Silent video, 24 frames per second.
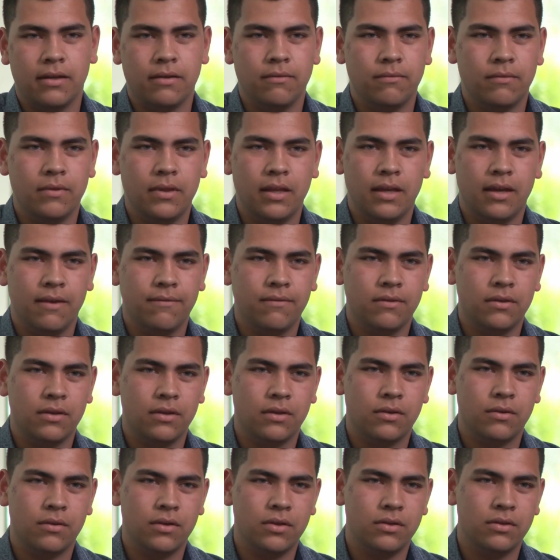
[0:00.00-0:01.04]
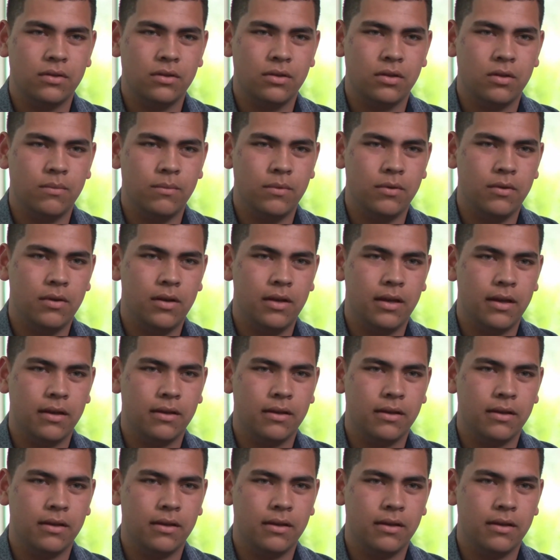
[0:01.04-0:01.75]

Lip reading: I didn't really have a Christian community